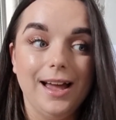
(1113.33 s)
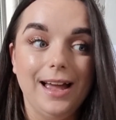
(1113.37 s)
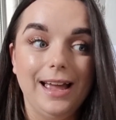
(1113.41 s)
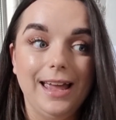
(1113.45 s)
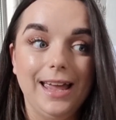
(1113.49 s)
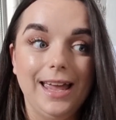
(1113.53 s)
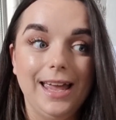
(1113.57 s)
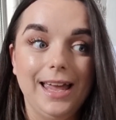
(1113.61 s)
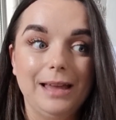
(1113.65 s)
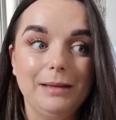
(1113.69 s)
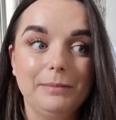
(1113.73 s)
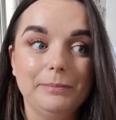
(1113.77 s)

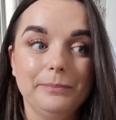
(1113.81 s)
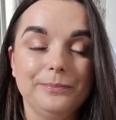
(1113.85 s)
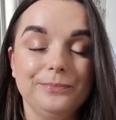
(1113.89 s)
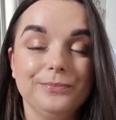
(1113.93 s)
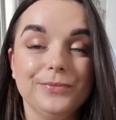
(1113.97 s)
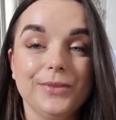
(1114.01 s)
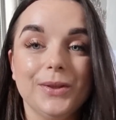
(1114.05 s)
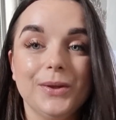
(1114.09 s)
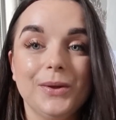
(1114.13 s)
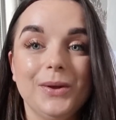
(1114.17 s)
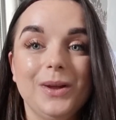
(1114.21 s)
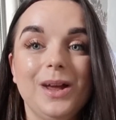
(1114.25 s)

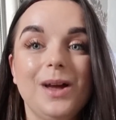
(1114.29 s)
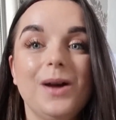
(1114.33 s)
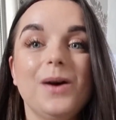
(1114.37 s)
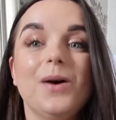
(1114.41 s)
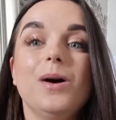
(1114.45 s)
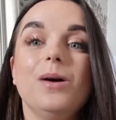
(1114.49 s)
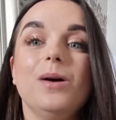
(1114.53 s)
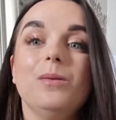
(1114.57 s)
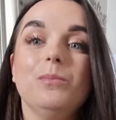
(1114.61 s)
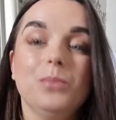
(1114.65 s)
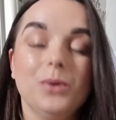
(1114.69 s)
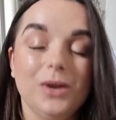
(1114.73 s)

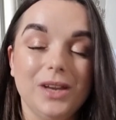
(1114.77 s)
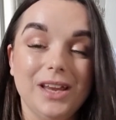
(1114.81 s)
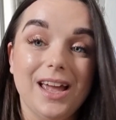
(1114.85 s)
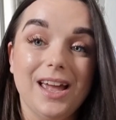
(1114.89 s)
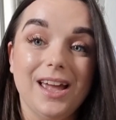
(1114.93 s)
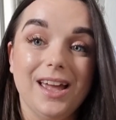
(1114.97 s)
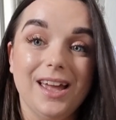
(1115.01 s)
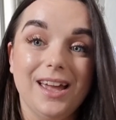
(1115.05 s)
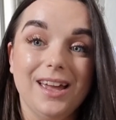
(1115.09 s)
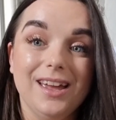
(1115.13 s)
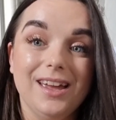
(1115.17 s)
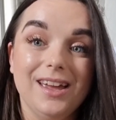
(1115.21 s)
But
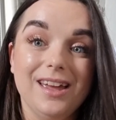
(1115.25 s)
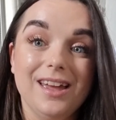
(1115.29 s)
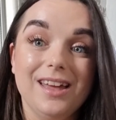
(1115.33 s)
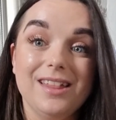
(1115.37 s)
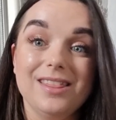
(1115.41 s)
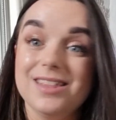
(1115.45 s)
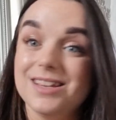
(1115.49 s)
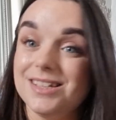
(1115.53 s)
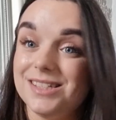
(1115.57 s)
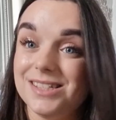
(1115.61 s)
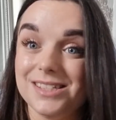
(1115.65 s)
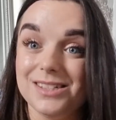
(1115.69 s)
yeah,
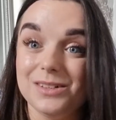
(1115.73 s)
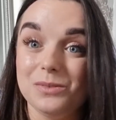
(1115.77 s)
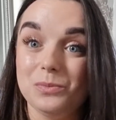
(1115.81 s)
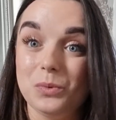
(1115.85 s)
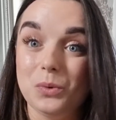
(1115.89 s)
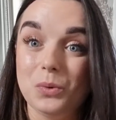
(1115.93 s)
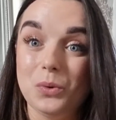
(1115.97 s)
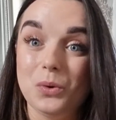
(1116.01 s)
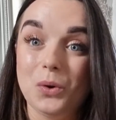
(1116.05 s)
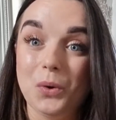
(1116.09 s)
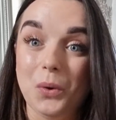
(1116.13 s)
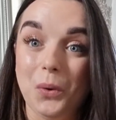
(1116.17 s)
there's still
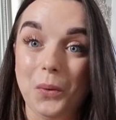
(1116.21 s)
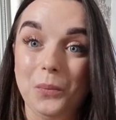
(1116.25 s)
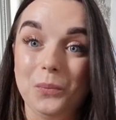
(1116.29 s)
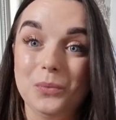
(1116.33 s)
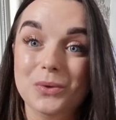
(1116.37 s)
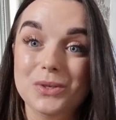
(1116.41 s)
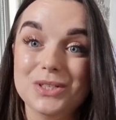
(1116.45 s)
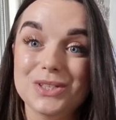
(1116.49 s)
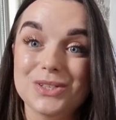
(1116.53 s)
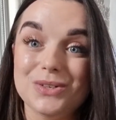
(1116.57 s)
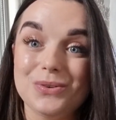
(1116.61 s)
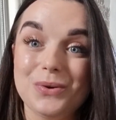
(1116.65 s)
more to
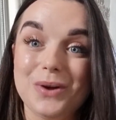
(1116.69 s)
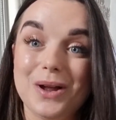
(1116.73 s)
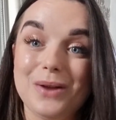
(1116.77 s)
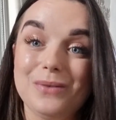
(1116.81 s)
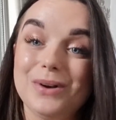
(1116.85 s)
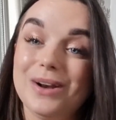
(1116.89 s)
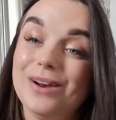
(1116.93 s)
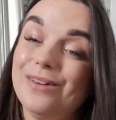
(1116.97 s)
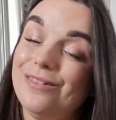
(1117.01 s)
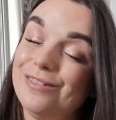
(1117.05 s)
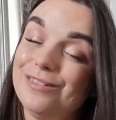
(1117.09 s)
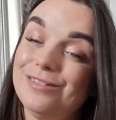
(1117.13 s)
come, so I
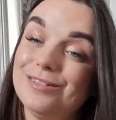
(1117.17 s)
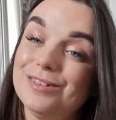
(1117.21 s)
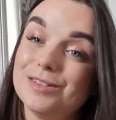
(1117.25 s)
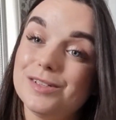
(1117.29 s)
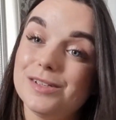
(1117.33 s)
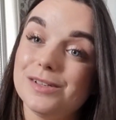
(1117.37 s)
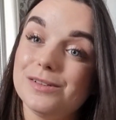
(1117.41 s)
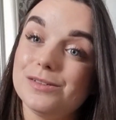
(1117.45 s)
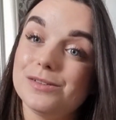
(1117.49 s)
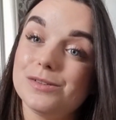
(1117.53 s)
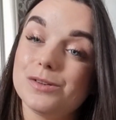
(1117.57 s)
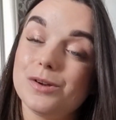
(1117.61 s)
would love if you
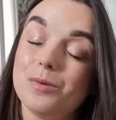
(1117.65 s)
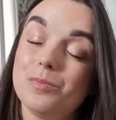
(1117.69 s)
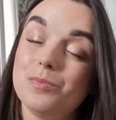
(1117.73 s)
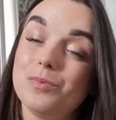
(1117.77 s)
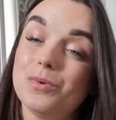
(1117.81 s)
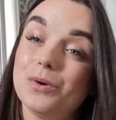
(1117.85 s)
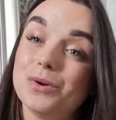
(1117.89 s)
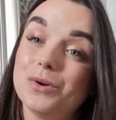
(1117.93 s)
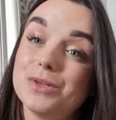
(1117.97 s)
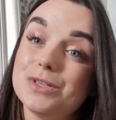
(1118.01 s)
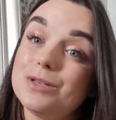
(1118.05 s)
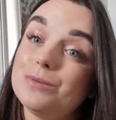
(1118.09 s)

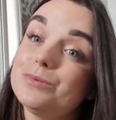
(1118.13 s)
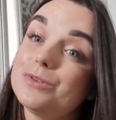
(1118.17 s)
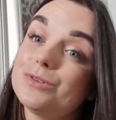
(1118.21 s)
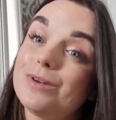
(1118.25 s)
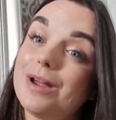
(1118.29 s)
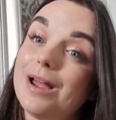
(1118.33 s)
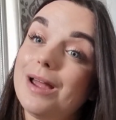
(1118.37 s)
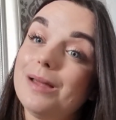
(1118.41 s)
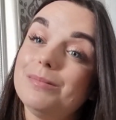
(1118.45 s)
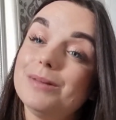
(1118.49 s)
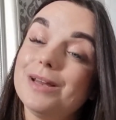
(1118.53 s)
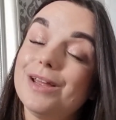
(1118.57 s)

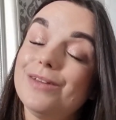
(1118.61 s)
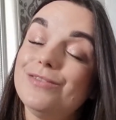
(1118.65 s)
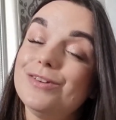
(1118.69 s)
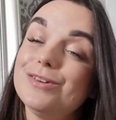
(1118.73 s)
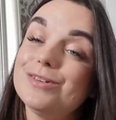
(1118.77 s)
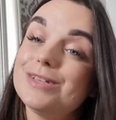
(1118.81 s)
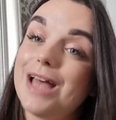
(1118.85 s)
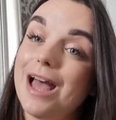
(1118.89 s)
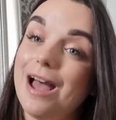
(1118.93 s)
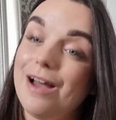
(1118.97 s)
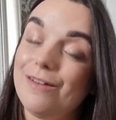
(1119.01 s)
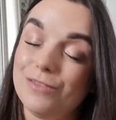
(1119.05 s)
subscribed if
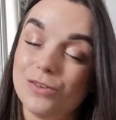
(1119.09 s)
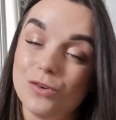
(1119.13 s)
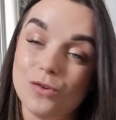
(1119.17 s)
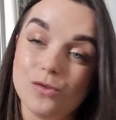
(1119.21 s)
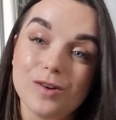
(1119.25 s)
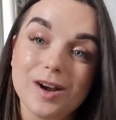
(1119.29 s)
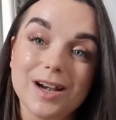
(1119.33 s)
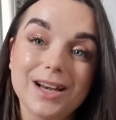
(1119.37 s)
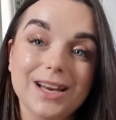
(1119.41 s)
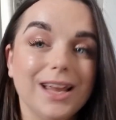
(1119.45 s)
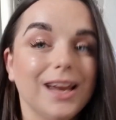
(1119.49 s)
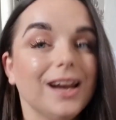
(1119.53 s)
you haven't
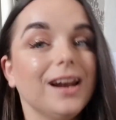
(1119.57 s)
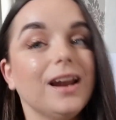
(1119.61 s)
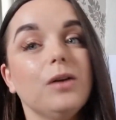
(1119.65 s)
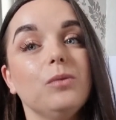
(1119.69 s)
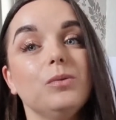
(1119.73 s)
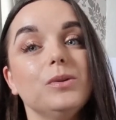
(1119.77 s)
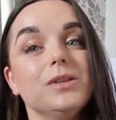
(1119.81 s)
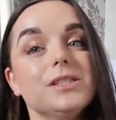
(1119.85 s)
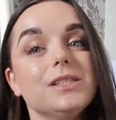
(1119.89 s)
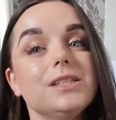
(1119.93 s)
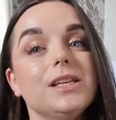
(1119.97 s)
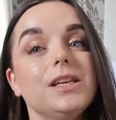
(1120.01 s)
already, and I
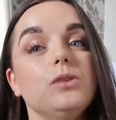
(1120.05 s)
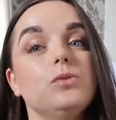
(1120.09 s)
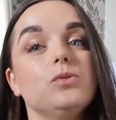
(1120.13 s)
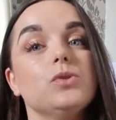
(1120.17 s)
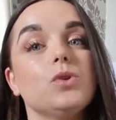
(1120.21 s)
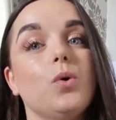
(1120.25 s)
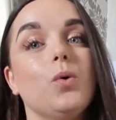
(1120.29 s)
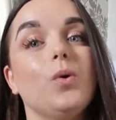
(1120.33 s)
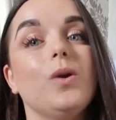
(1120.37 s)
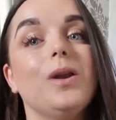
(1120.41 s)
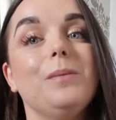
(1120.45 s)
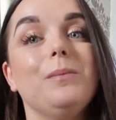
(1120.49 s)
will see you
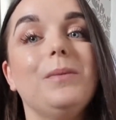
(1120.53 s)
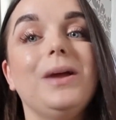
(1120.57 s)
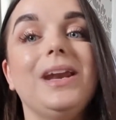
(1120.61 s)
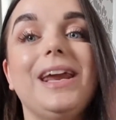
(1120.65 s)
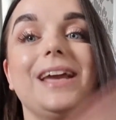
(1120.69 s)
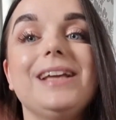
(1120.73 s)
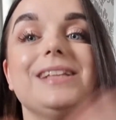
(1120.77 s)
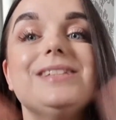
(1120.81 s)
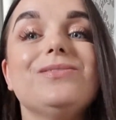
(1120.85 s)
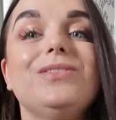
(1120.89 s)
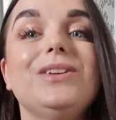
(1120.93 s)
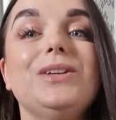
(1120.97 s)
all in my
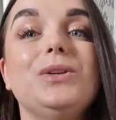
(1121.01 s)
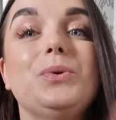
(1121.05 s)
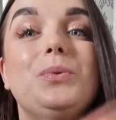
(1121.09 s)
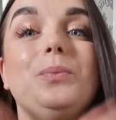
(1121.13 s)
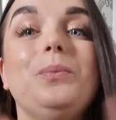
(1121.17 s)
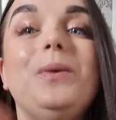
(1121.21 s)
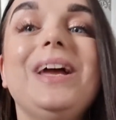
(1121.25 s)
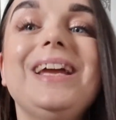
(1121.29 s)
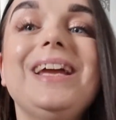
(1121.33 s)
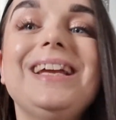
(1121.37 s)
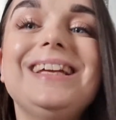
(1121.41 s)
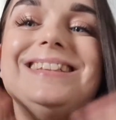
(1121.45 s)
next video.
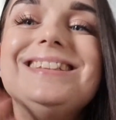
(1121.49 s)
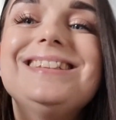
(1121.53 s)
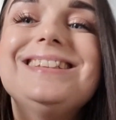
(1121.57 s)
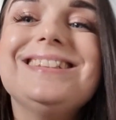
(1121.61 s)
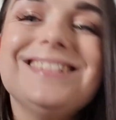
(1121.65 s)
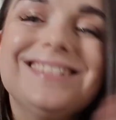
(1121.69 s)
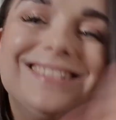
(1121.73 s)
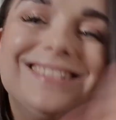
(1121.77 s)
Bye.